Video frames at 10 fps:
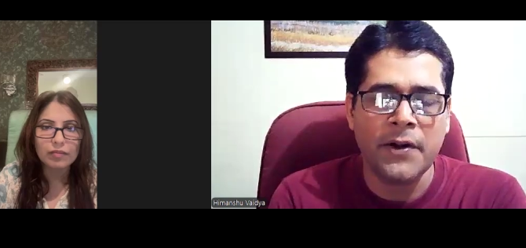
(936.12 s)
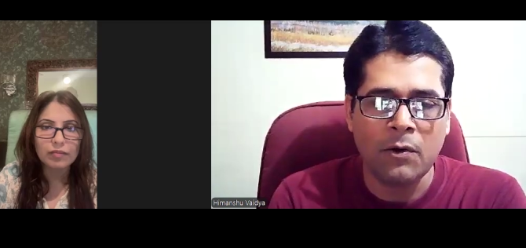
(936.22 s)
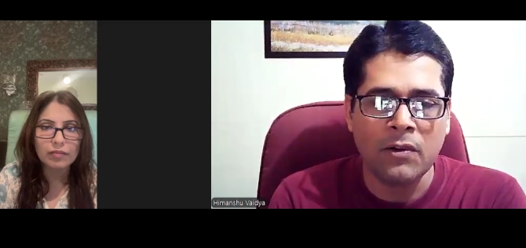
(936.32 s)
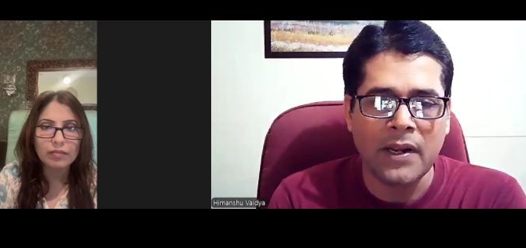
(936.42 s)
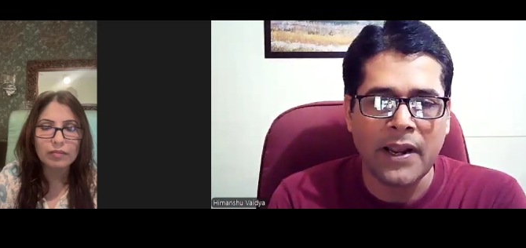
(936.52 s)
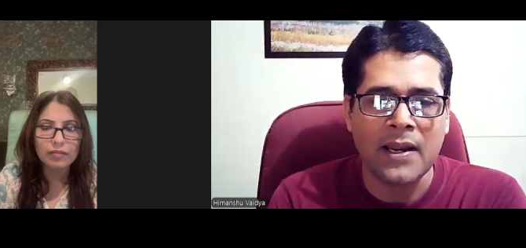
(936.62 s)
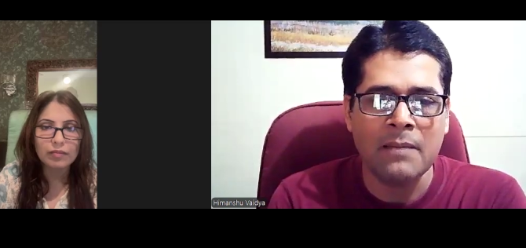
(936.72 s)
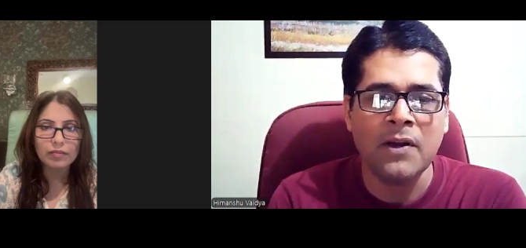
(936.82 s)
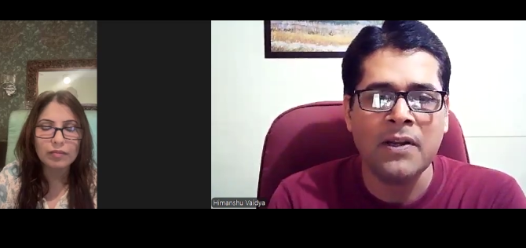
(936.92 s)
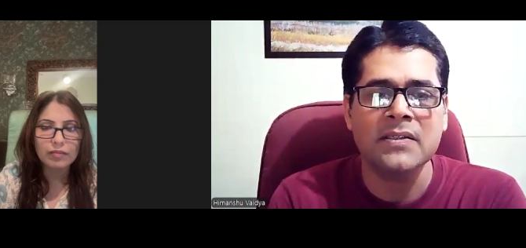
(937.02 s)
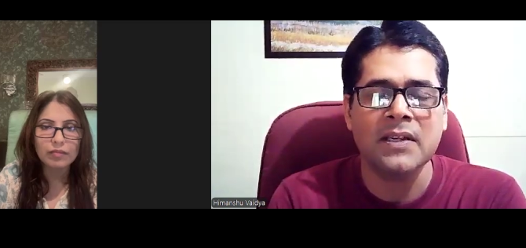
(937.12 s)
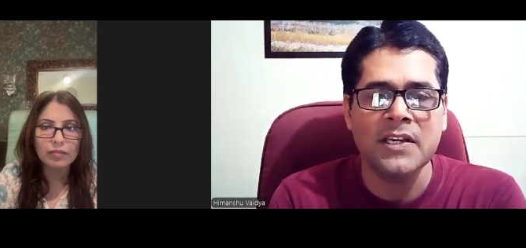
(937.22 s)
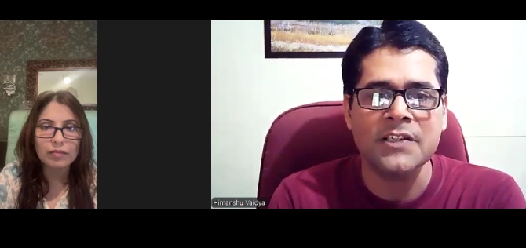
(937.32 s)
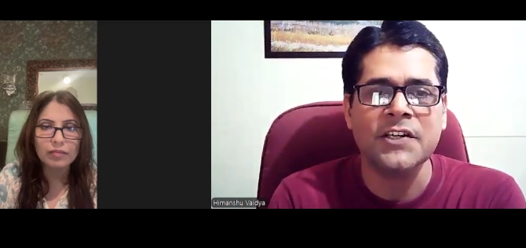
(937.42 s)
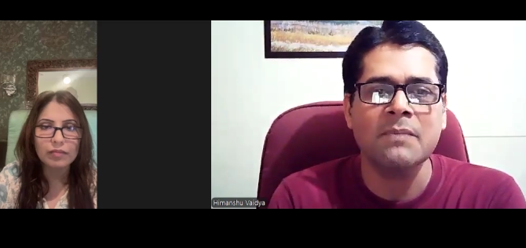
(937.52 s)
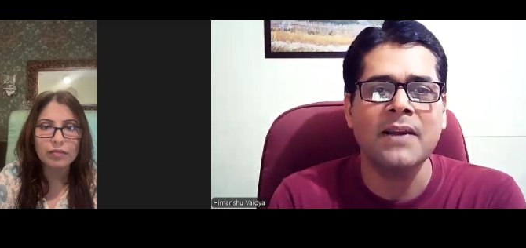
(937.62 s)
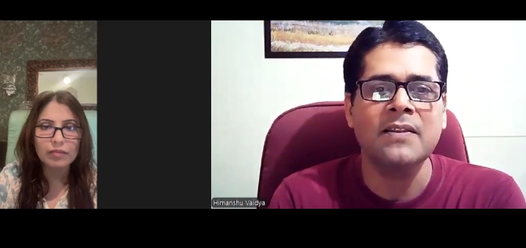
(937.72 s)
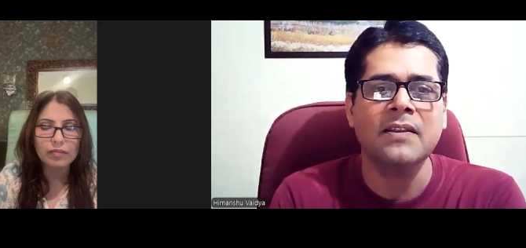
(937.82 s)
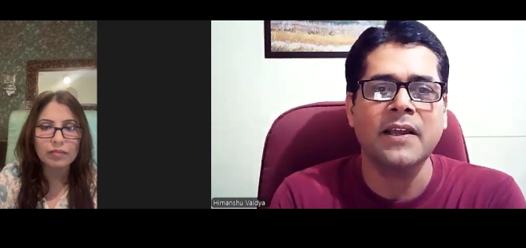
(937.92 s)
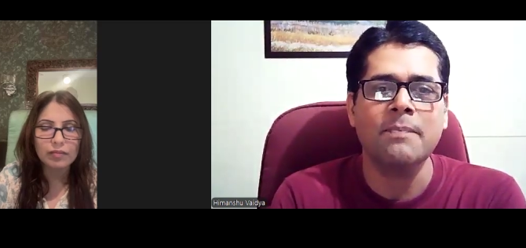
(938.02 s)
Speaker 1: particular animal is suggested
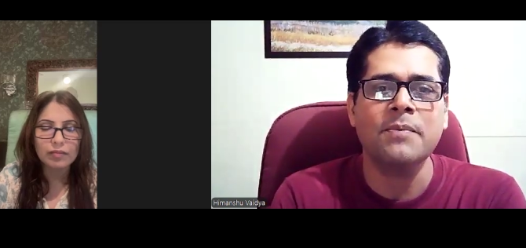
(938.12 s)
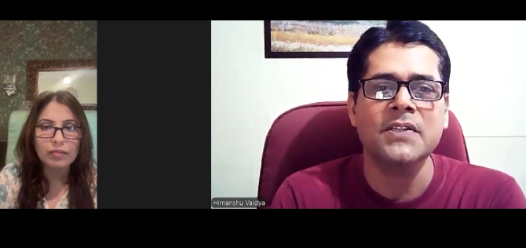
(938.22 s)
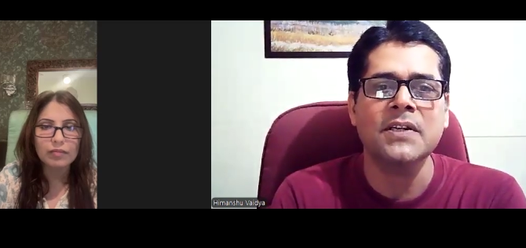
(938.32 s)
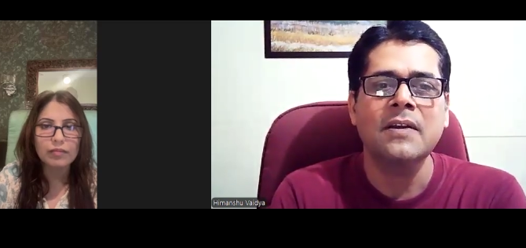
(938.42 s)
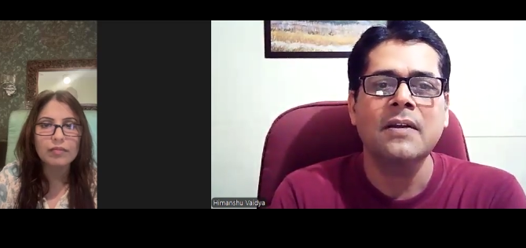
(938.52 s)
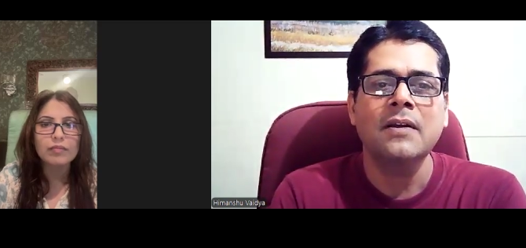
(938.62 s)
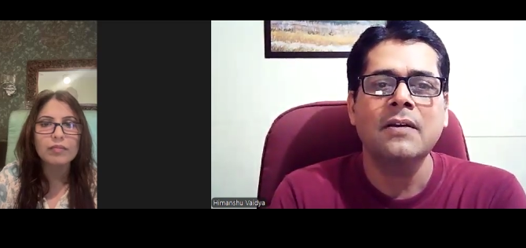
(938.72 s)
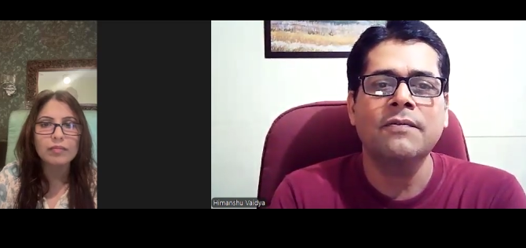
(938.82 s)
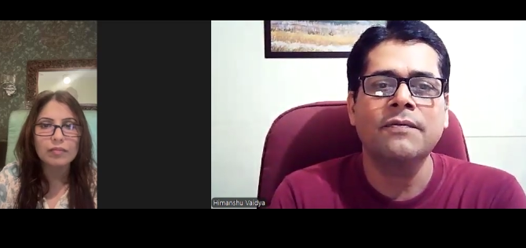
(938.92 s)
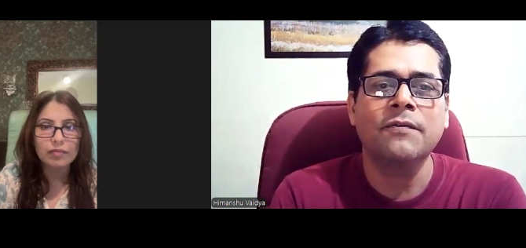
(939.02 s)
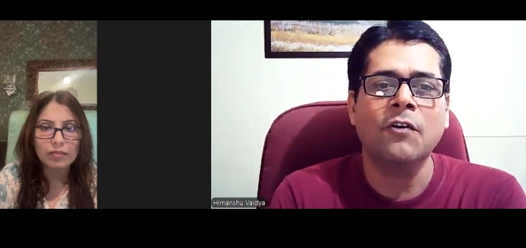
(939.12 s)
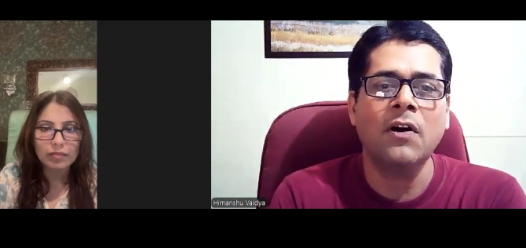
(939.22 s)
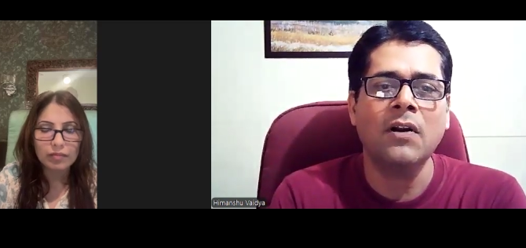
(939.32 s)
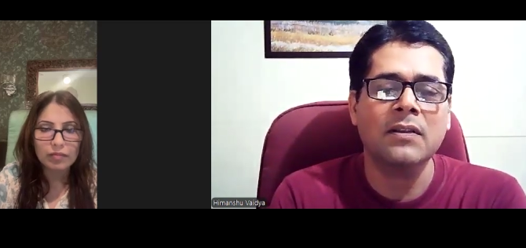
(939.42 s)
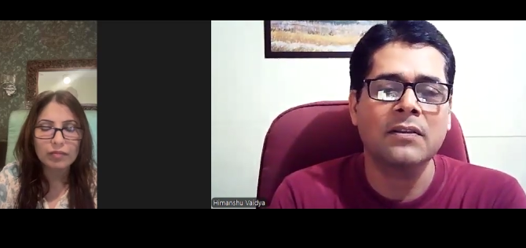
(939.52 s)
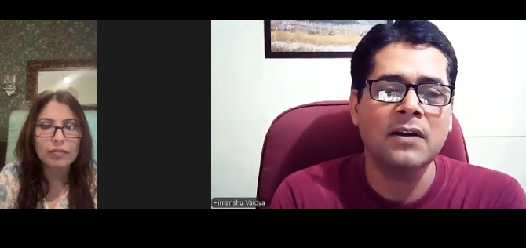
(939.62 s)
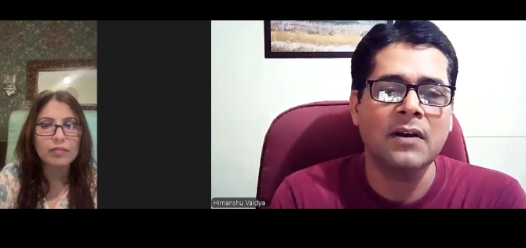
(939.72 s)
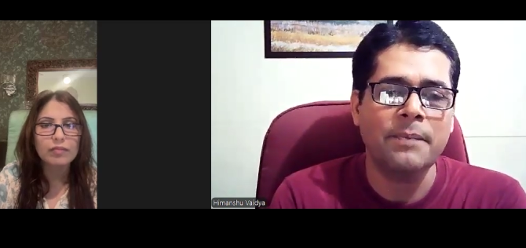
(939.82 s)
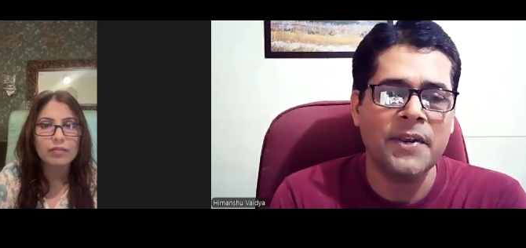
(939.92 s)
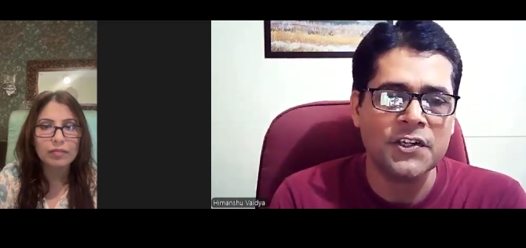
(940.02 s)
by the therapist for
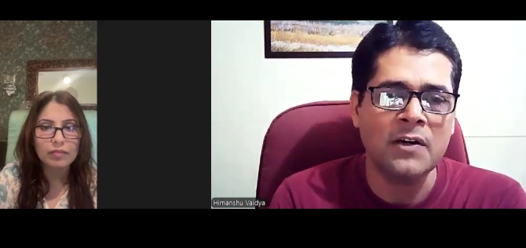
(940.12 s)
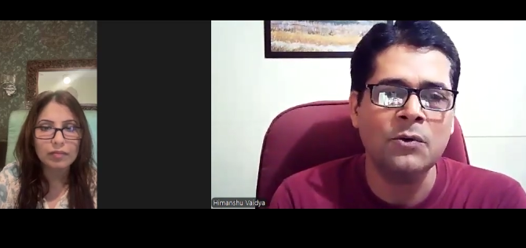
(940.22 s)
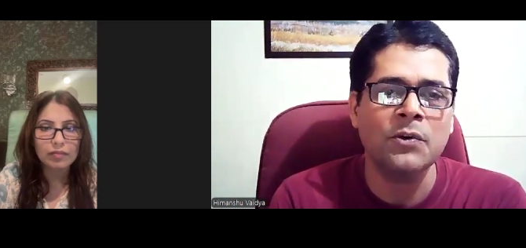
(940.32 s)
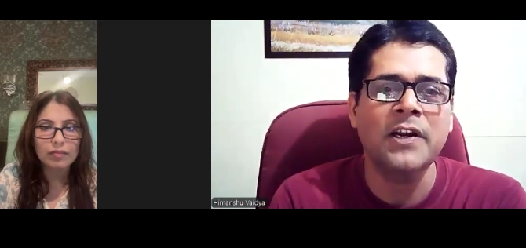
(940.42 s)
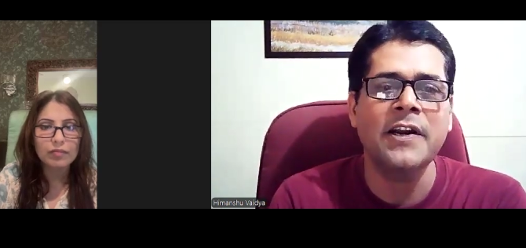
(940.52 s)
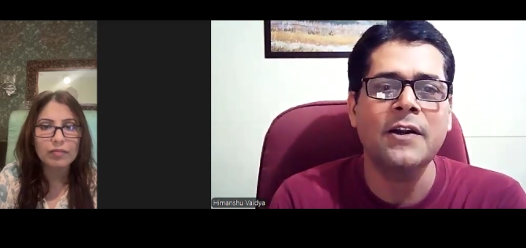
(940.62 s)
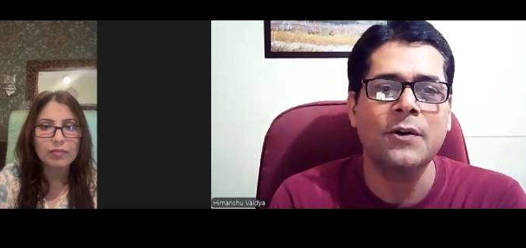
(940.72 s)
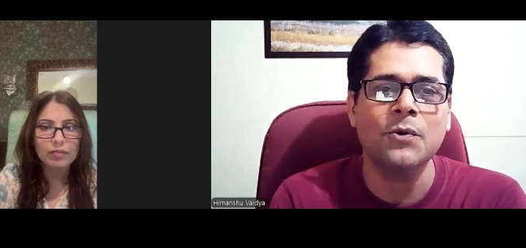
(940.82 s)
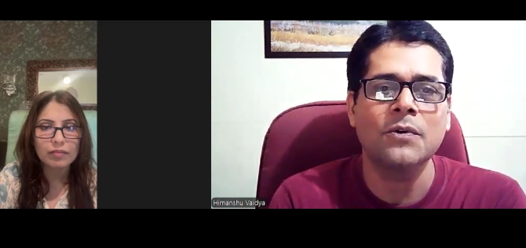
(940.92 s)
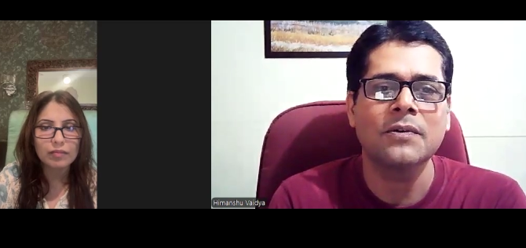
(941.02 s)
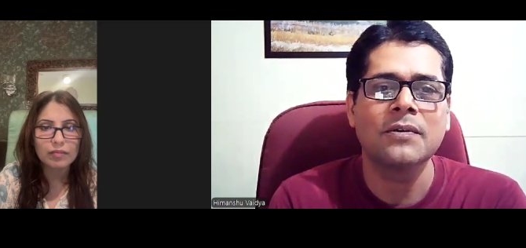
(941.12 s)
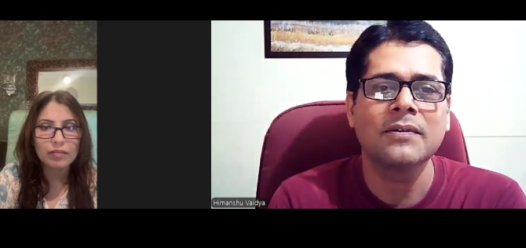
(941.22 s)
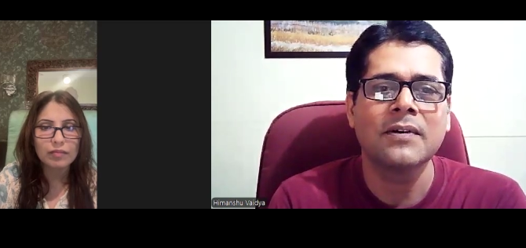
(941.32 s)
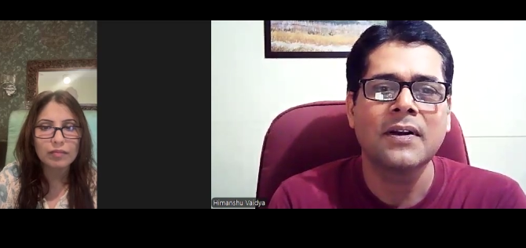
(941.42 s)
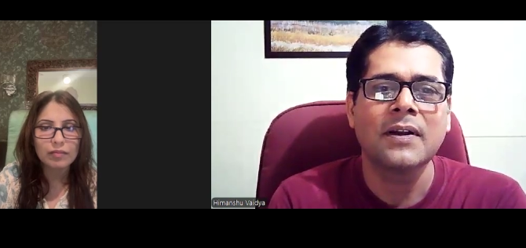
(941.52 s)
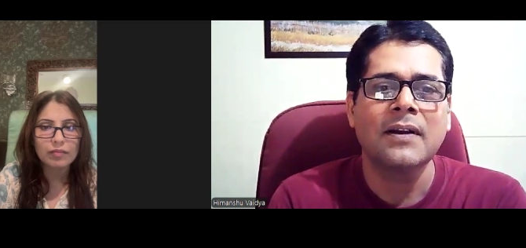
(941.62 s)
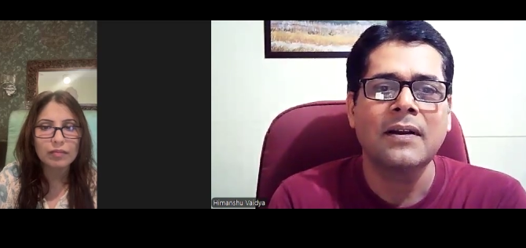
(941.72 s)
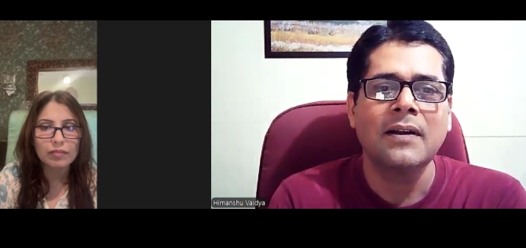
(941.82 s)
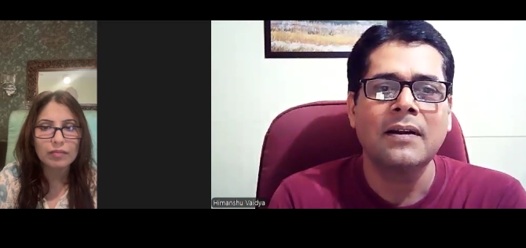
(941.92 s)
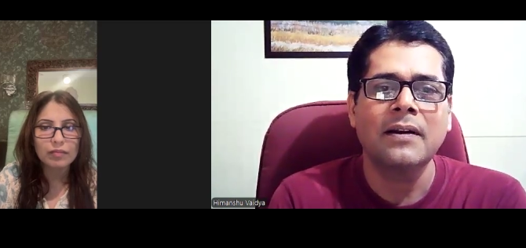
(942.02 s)
the patient to relate to.
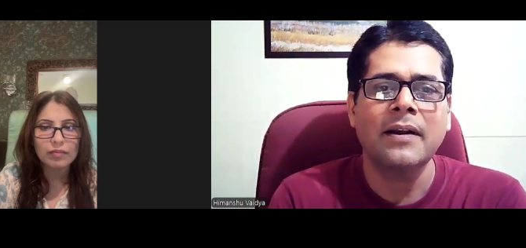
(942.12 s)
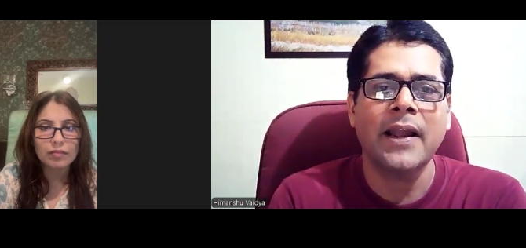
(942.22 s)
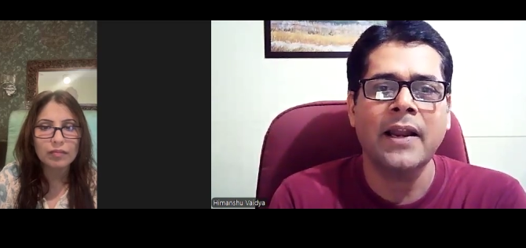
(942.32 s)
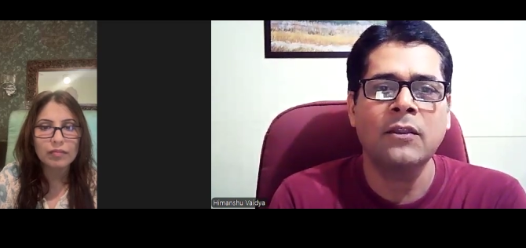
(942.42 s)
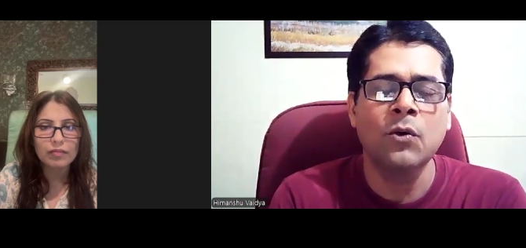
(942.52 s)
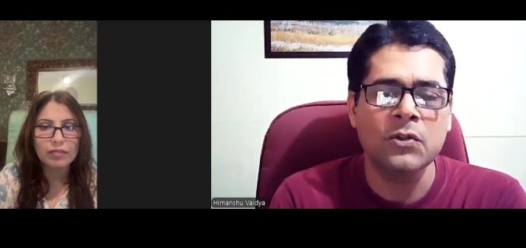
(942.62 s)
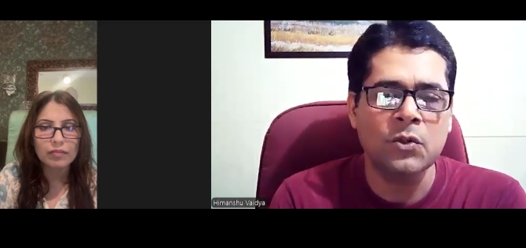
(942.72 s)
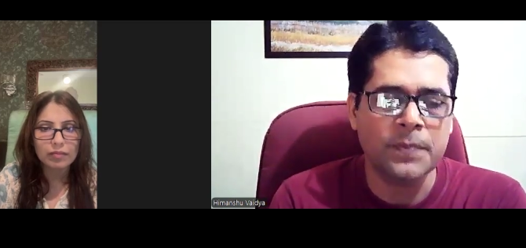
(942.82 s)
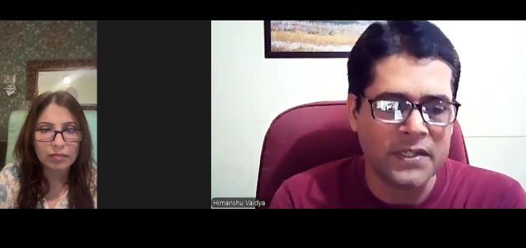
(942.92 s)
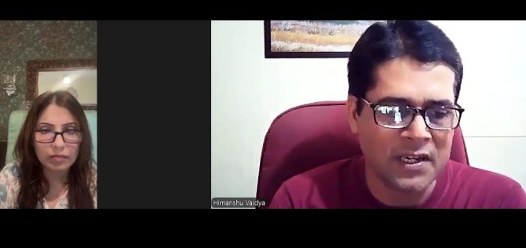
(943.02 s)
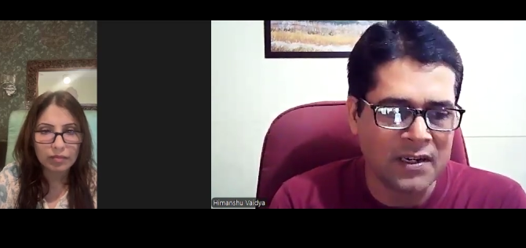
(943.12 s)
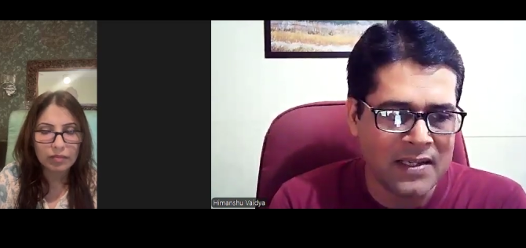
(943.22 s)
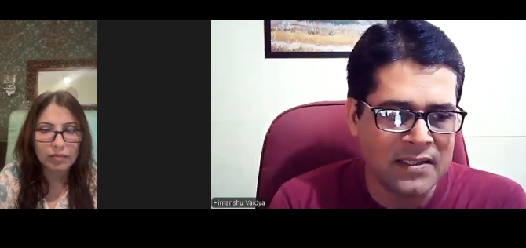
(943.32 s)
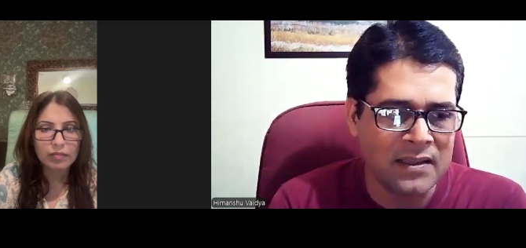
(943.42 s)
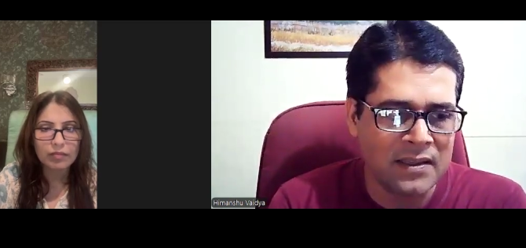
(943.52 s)
And those who specialize